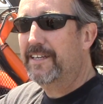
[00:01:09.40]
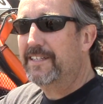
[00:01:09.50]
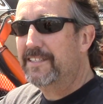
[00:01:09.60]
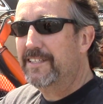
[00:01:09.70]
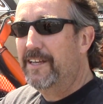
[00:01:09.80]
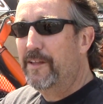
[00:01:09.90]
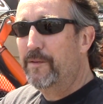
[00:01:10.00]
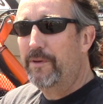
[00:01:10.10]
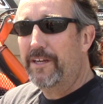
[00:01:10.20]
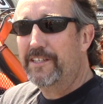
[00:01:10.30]
uh, sitting on
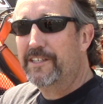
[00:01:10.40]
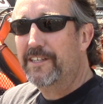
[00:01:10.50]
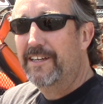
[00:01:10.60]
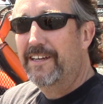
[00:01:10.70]
the beach,